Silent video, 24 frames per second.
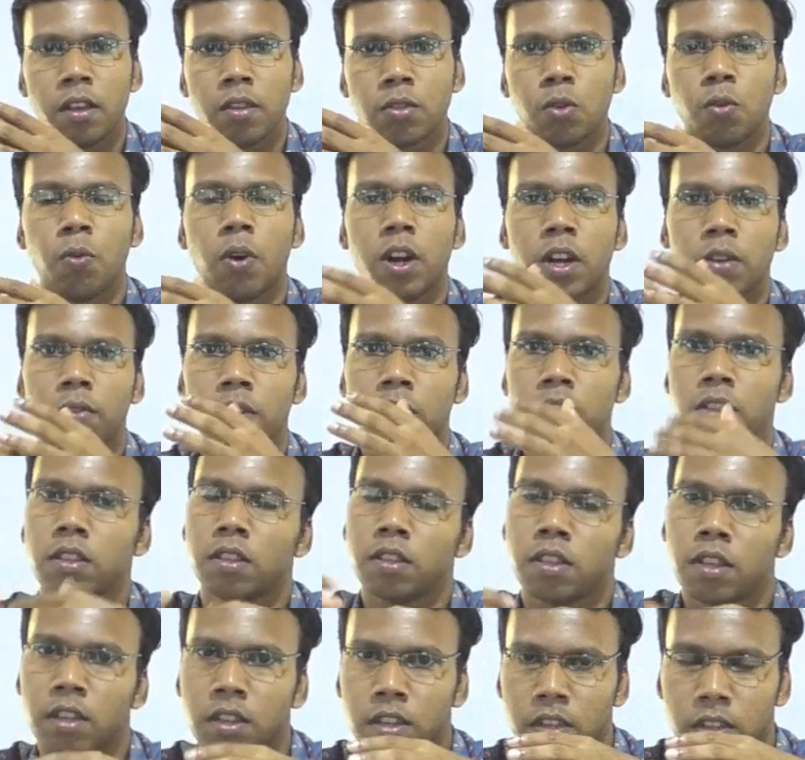so whatever
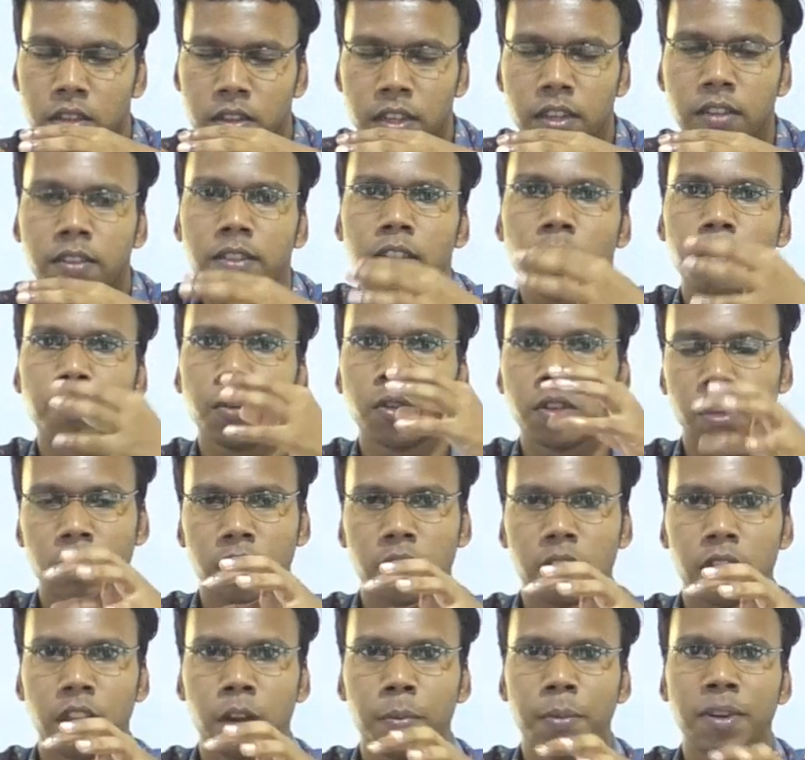the things come to there,
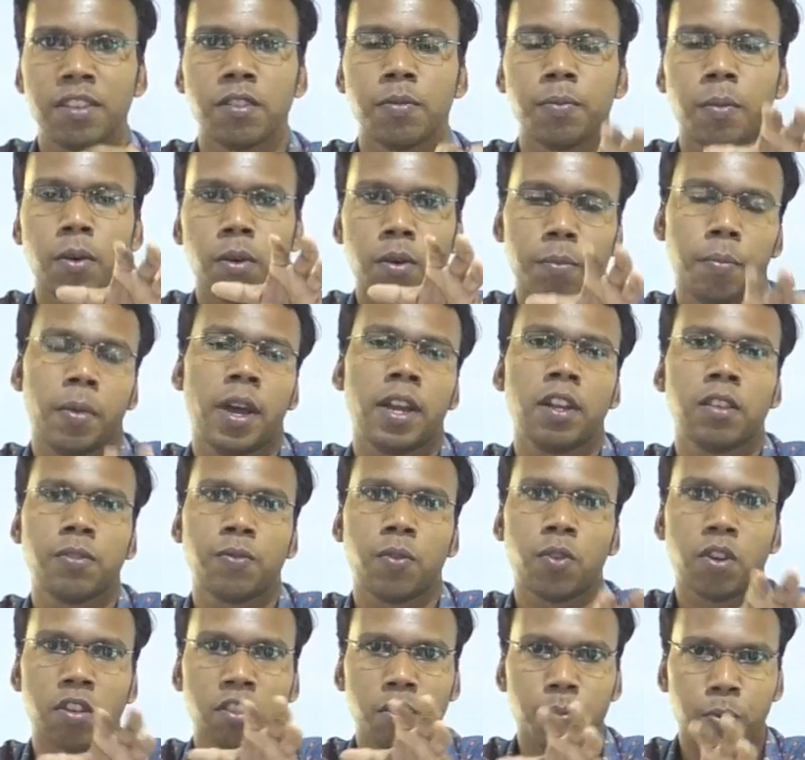that means minus
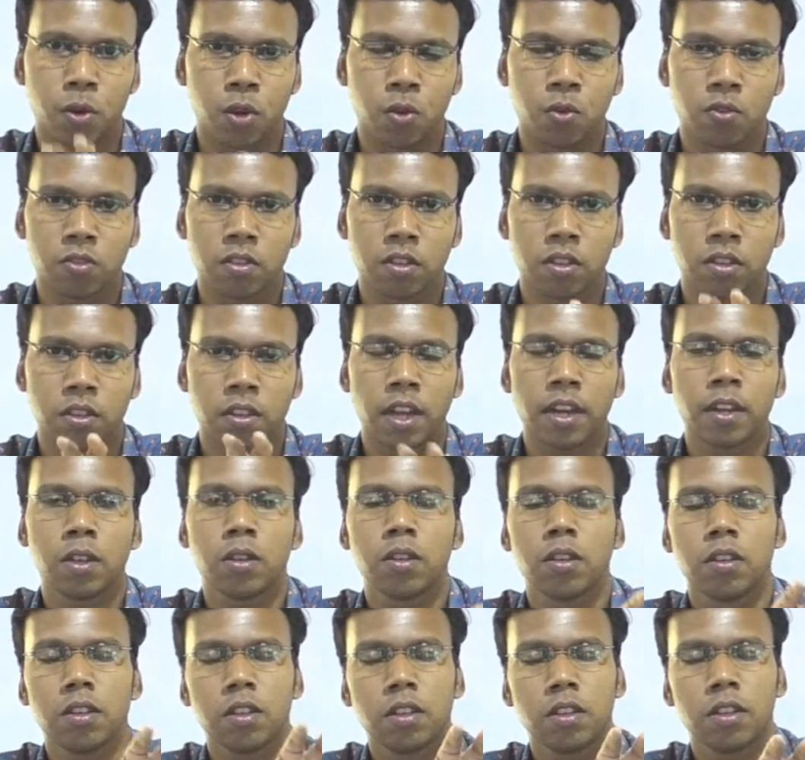forest produce, that
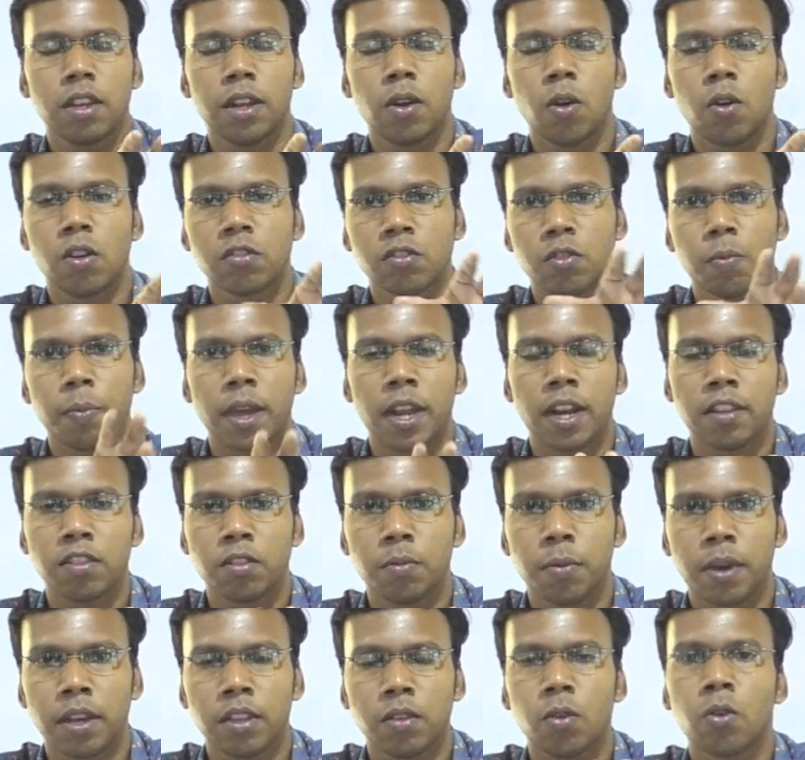can also
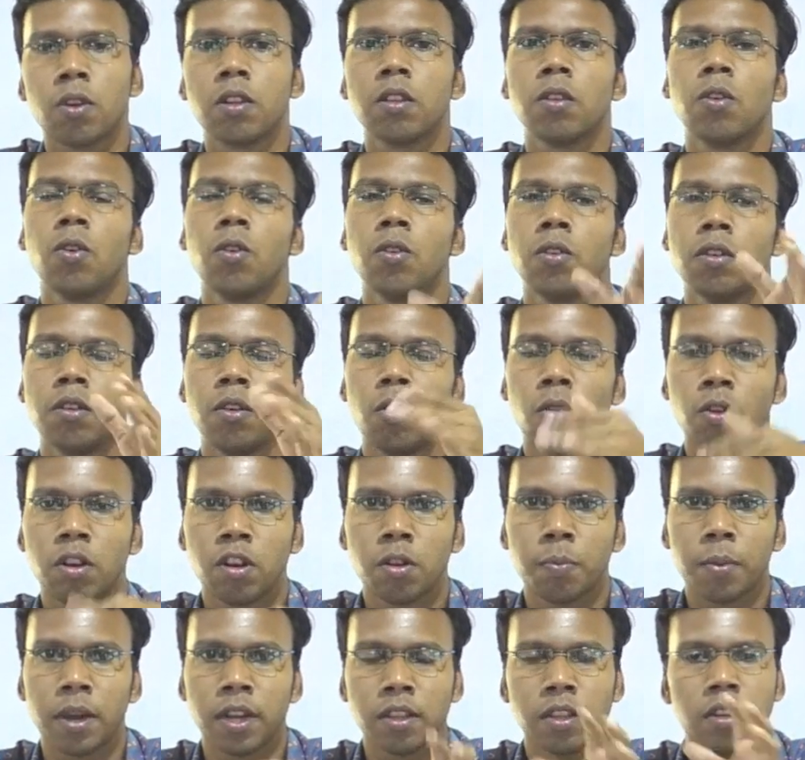managed by the, or
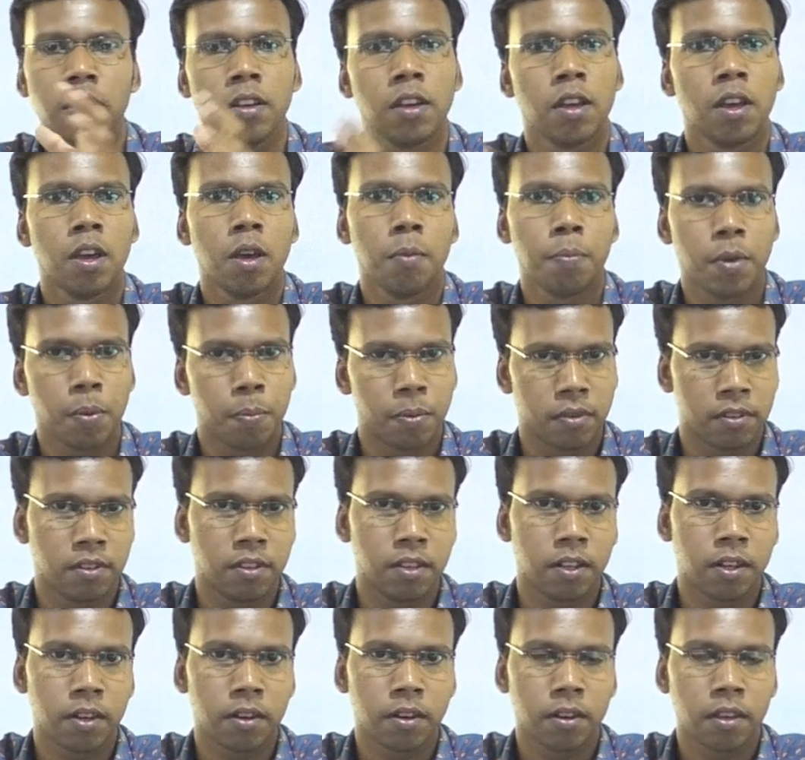owned by the peoples
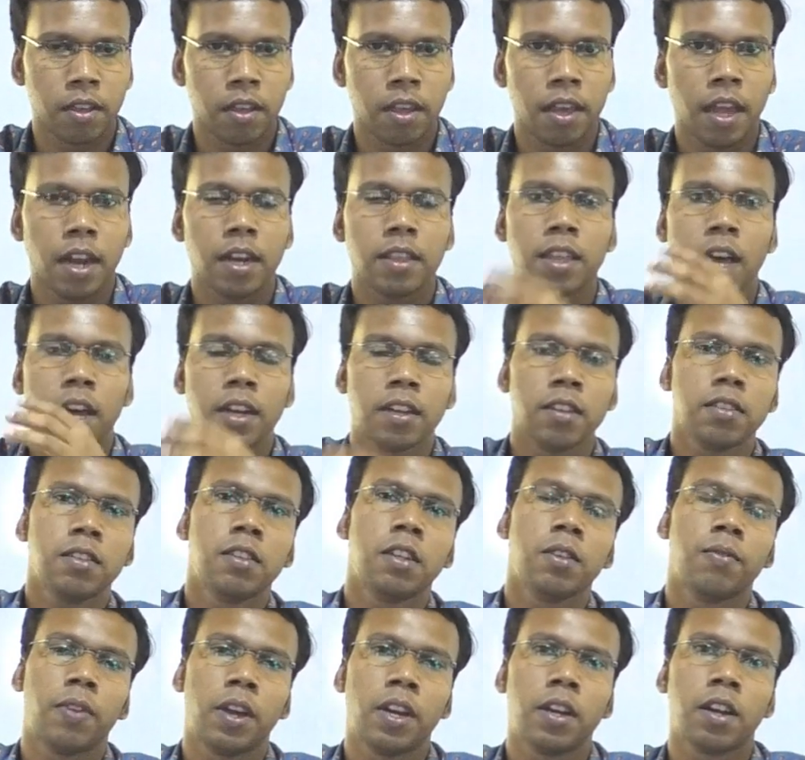there, and that is
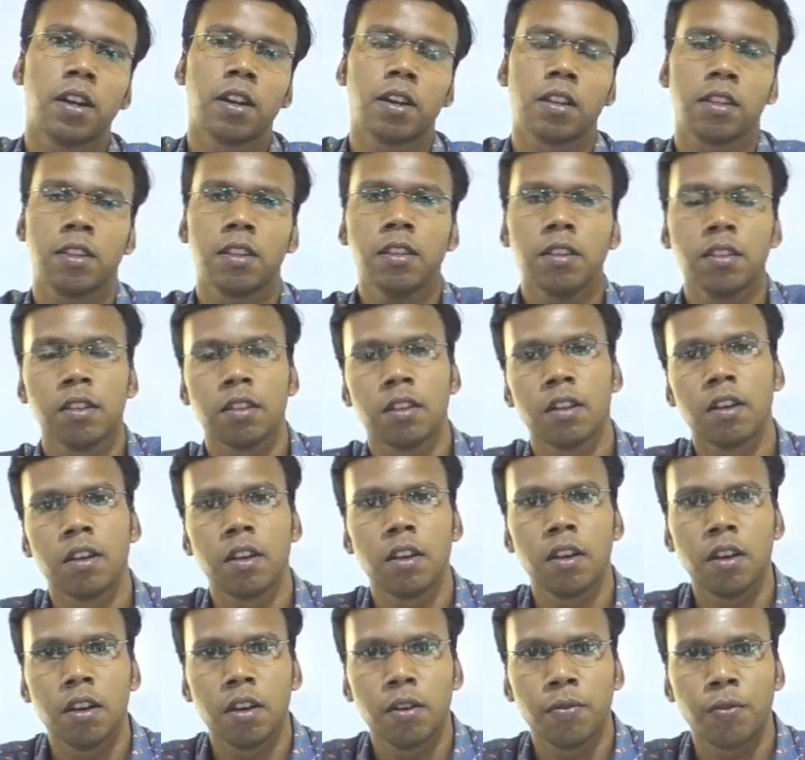defined under the
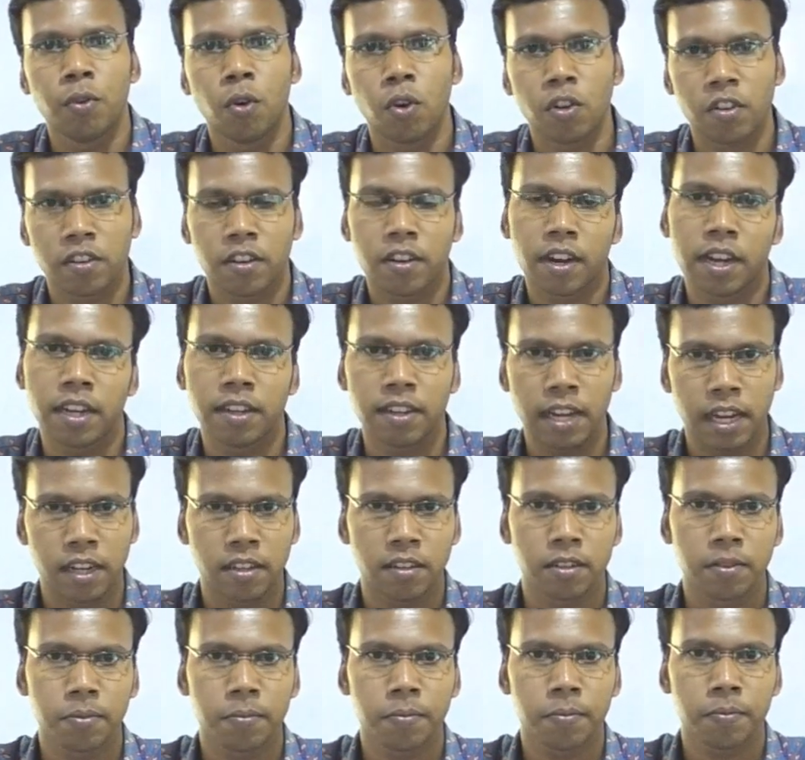Forest Right
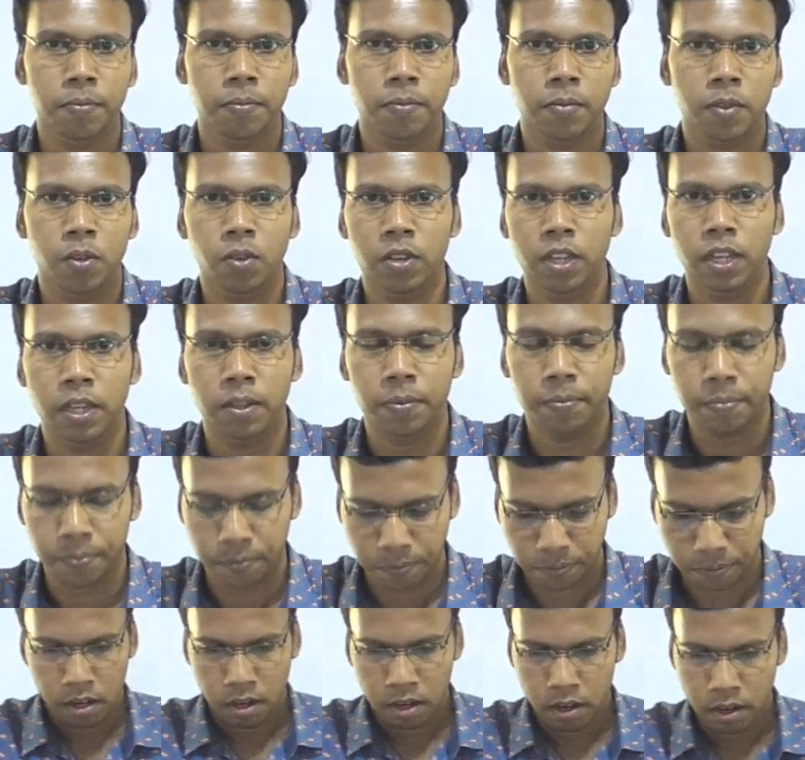Act. Okay,
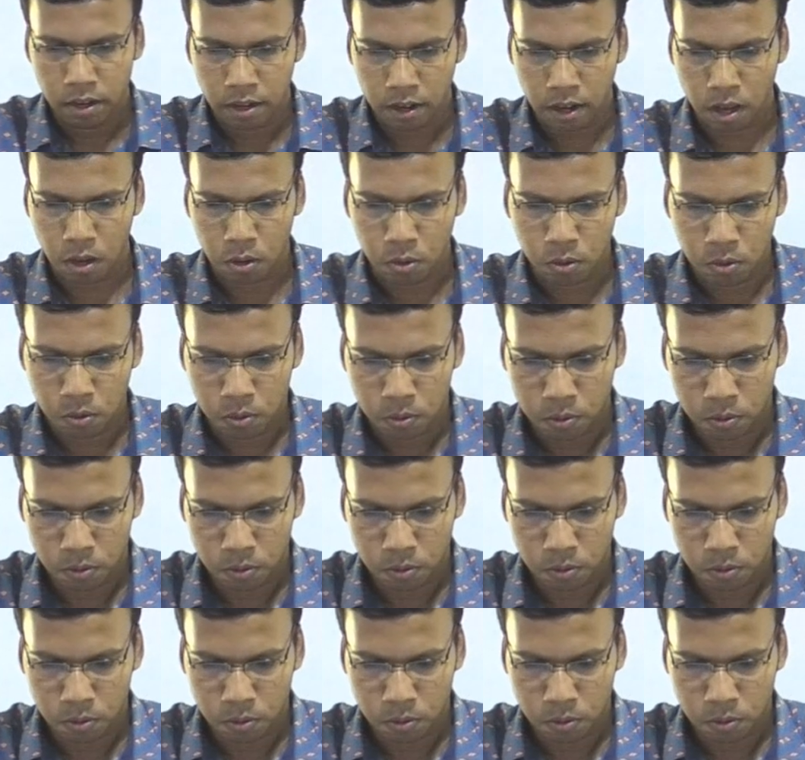now